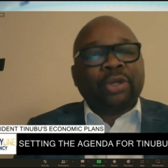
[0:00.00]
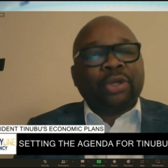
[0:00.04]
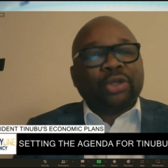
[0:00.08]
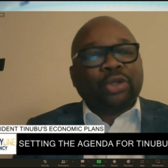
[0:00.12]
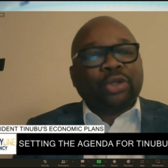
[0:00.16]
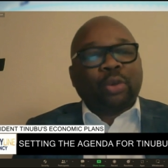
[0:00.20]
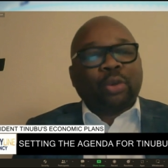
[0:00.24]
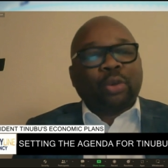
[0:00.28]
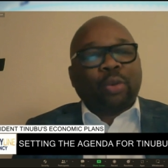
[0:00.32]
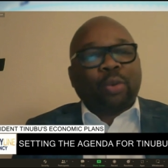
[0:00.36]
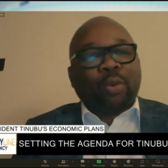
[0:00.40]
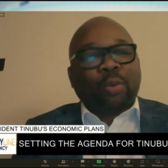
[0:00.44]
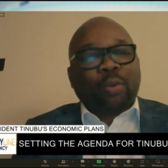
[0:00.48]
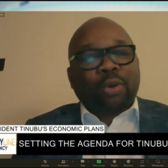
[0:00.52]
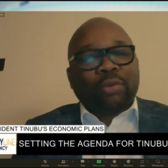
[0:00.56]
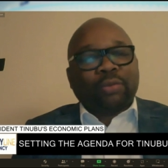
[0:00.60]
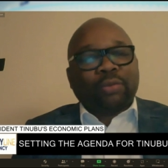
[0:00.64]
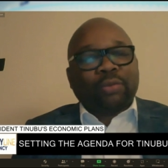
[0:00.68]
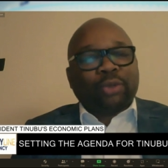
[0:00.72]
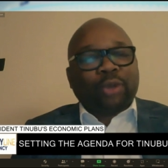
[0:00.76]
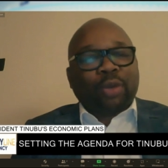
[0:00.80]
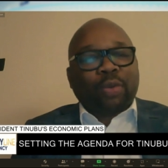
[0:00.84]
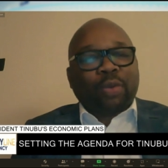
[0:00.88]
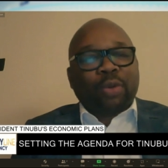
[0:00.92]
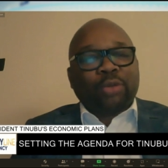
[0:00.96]
So we, want, we
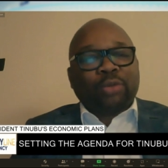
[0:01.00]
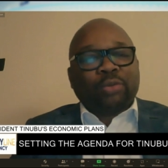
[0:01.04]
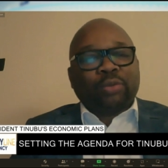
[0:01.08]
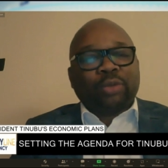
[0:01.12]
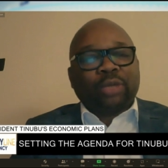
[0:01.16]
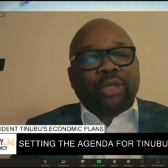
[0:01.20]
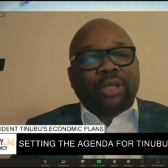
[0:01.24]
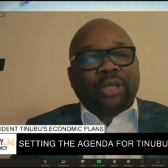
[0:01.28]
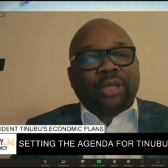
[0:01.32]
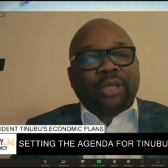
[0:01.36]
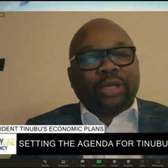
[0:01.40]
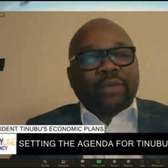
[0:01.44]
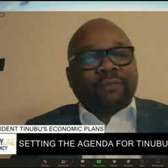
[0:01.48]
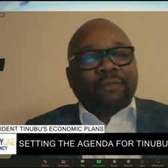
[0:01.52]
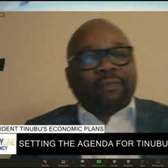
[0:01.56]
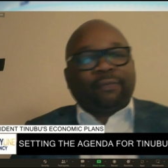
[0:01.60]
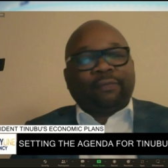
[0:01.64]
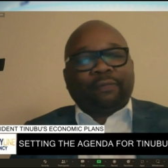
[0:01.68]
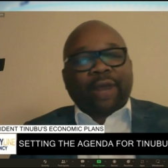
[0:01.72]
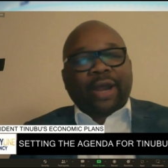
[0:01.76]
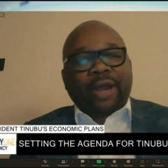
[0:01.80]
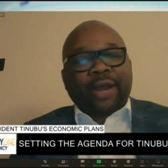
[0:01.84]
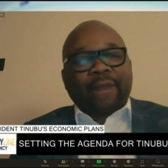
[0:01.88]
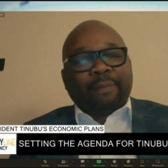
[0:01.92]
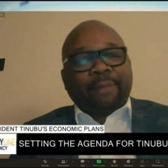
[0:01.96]
don't want to leave
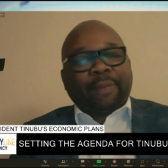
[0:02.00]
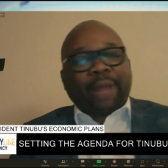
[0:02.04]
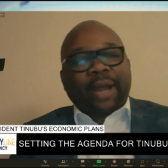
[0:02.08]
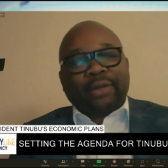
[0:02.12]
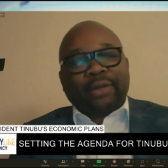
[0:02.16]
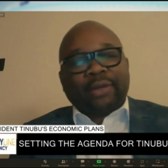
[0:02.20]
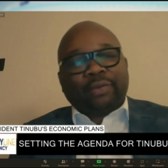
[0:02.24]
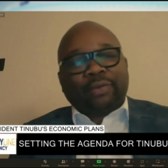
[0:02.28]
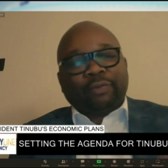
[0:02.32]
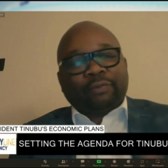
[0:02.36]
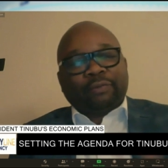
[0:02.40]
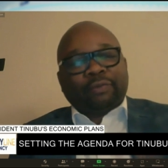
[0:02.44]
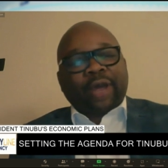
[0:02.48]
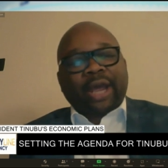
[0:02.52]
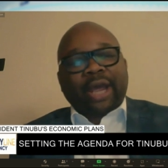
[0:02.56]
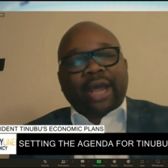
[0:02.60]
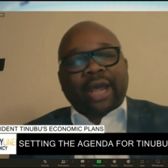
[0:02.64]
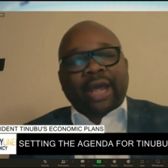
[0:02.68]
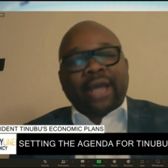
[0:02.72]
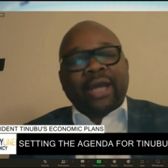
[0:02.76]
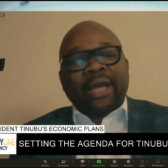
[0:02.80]
frying pan to fire.